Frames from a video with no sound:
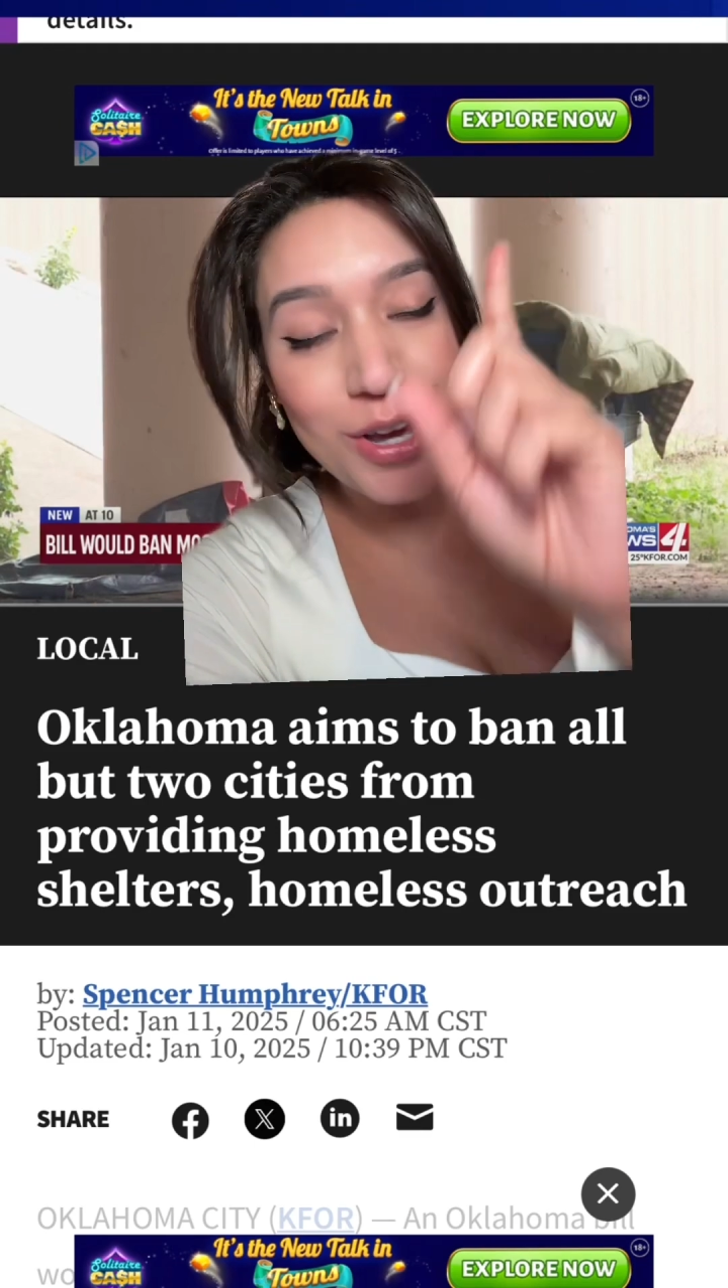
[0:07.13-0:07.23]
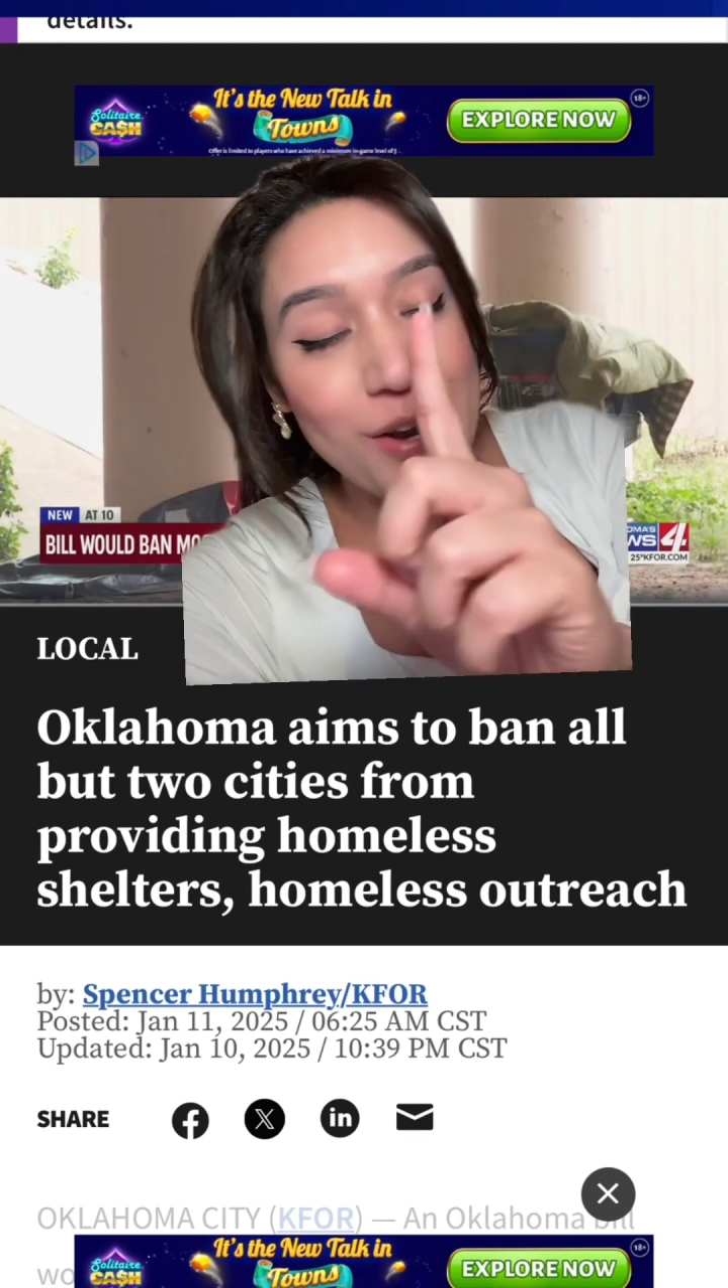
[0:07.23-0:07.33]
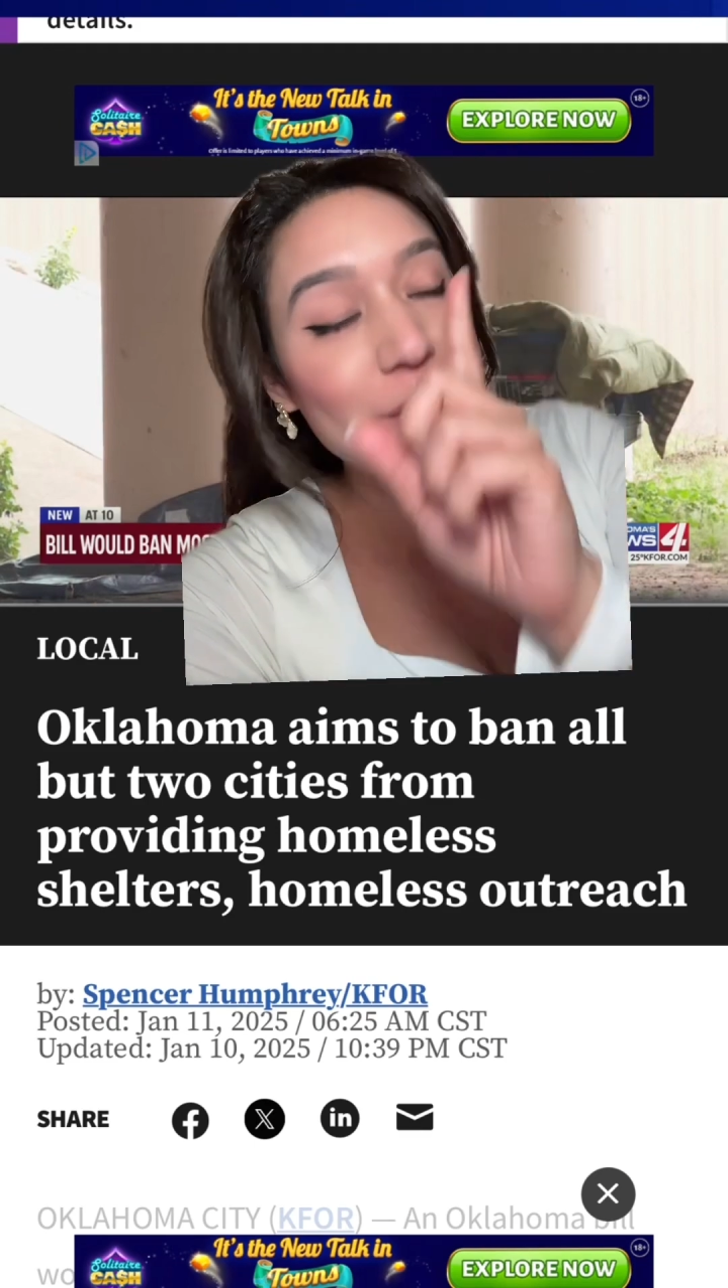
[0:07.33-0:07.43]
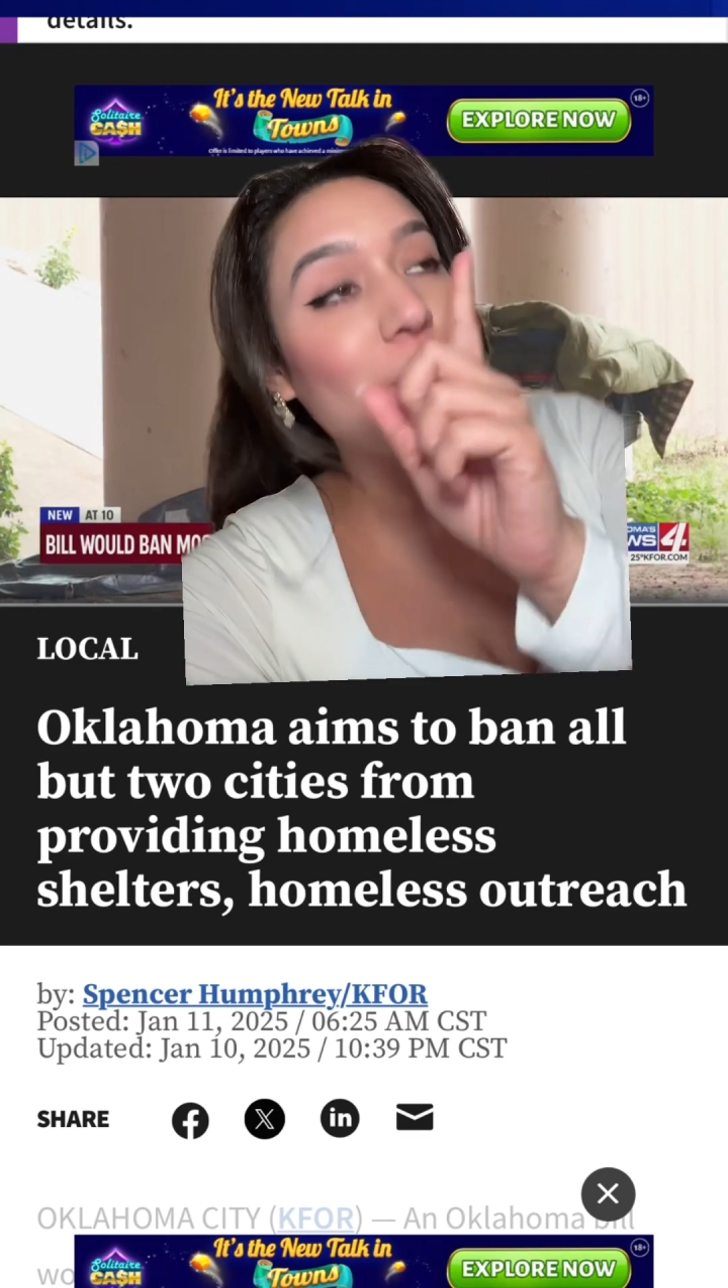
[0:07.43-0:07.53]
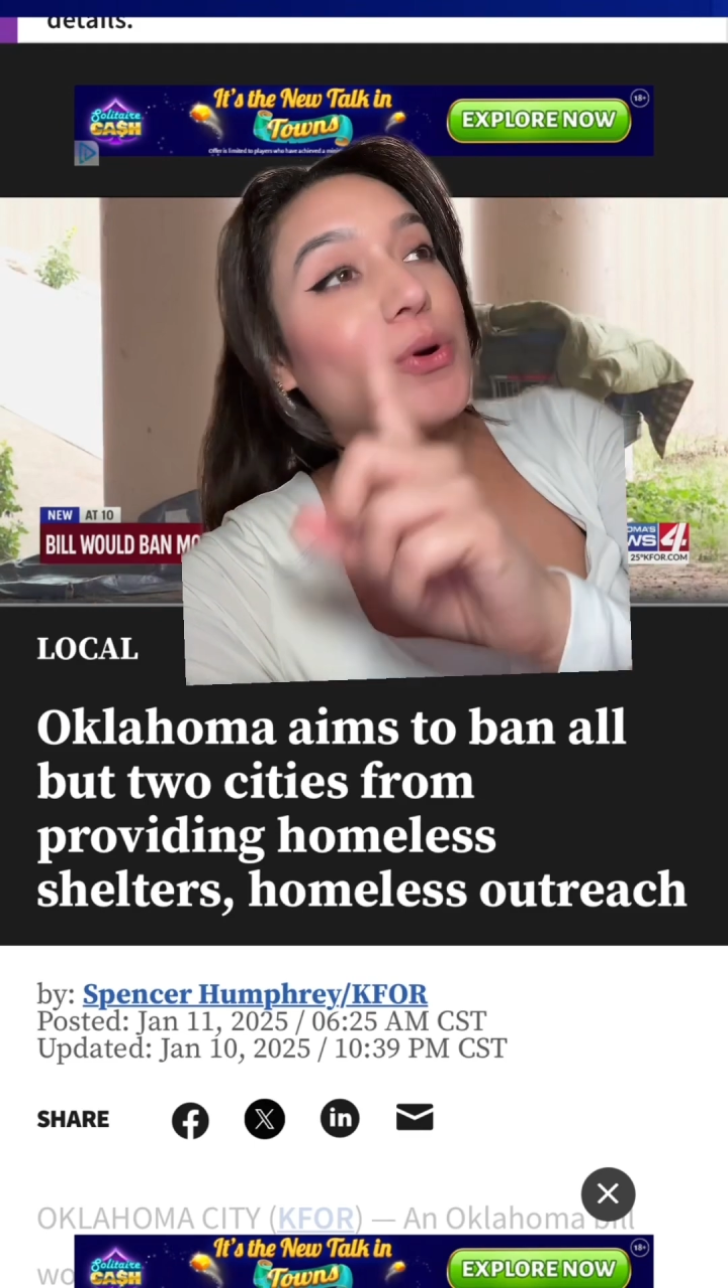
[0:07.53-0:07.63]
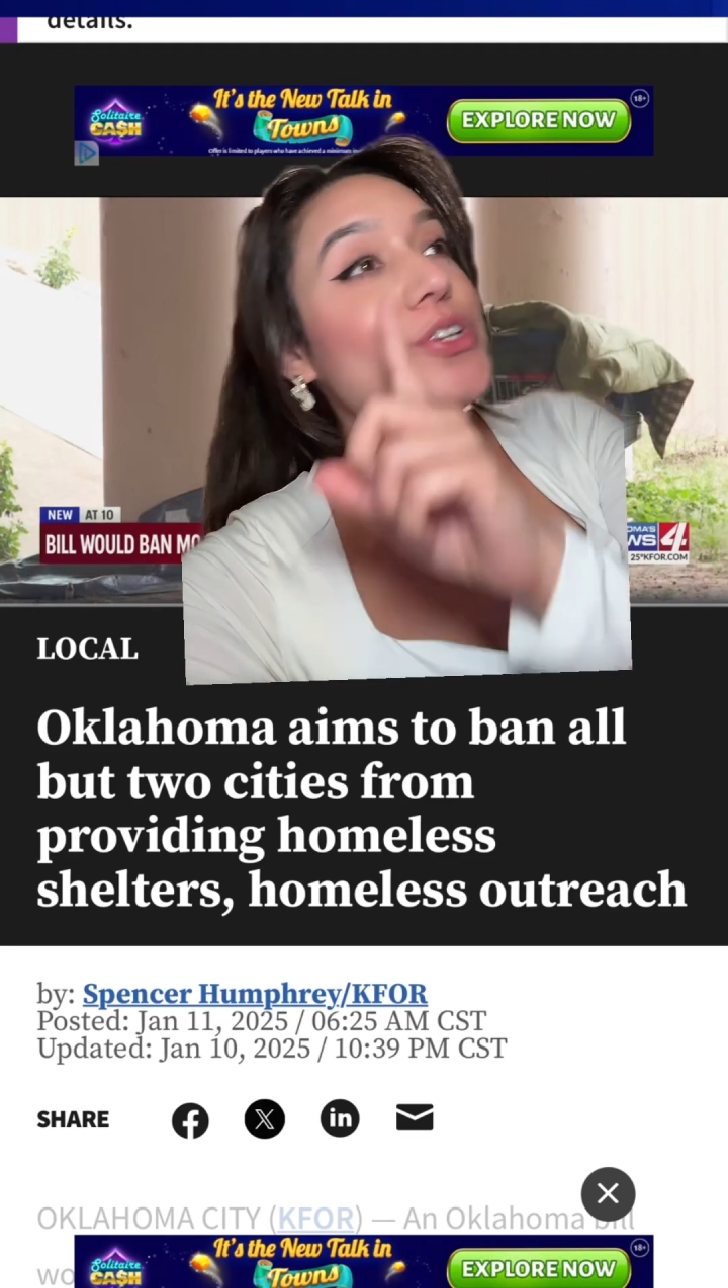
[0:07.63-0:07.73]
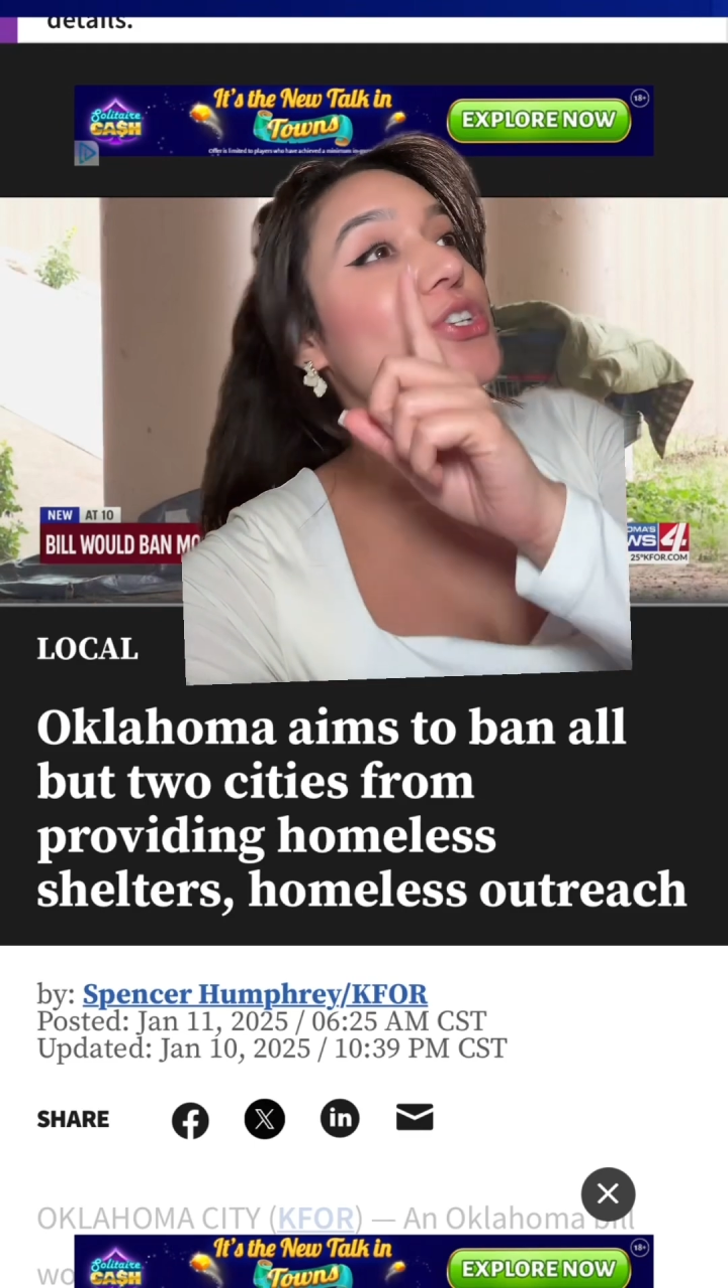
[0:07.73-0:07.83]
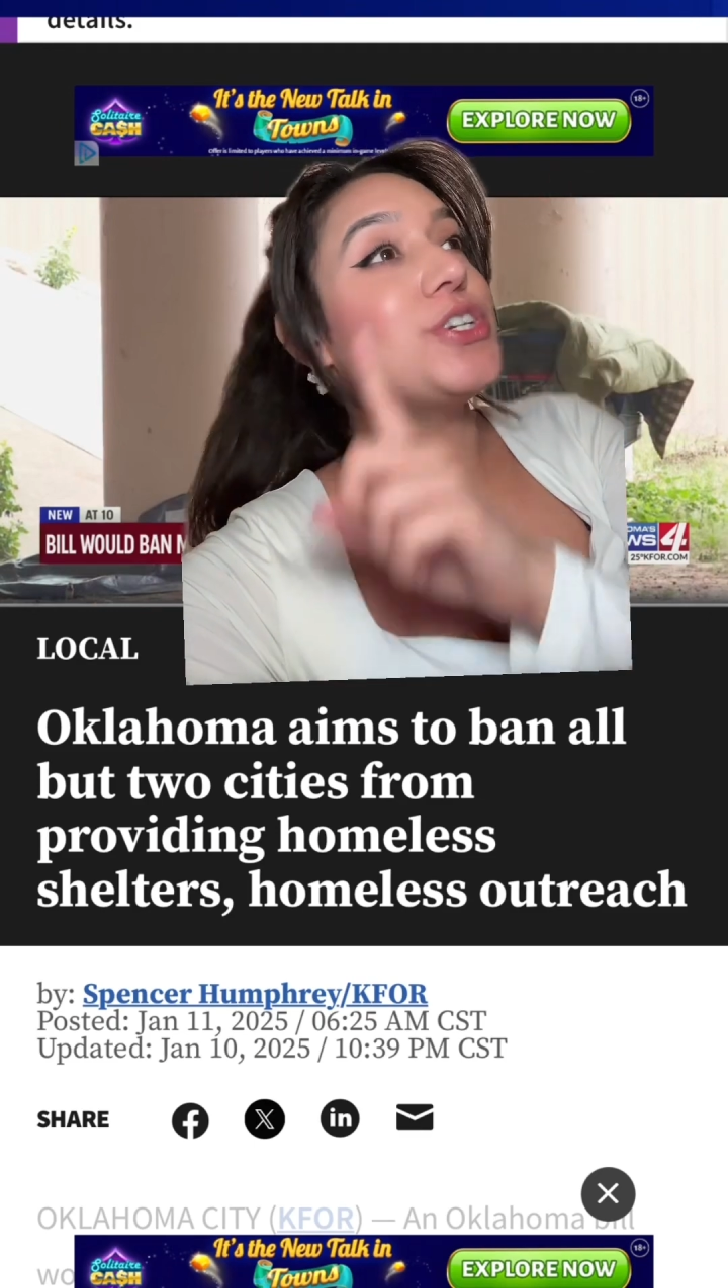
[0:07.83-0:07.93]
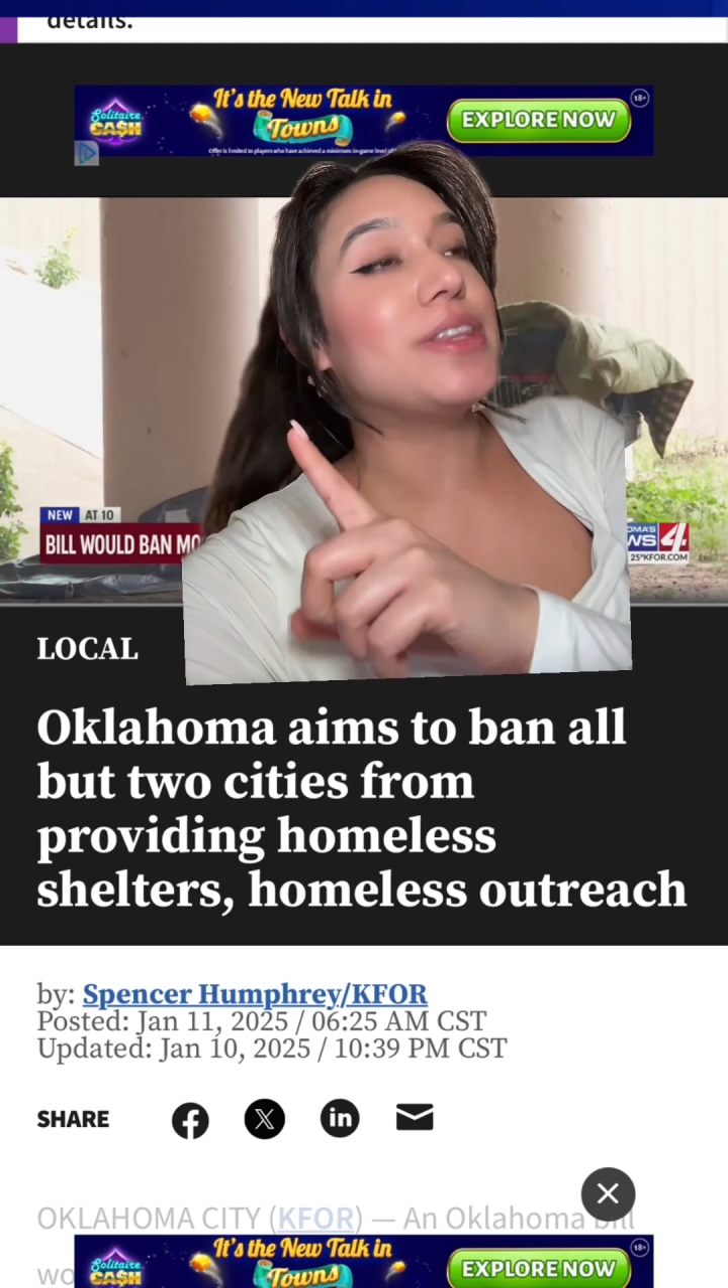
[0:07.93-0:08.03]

unchristian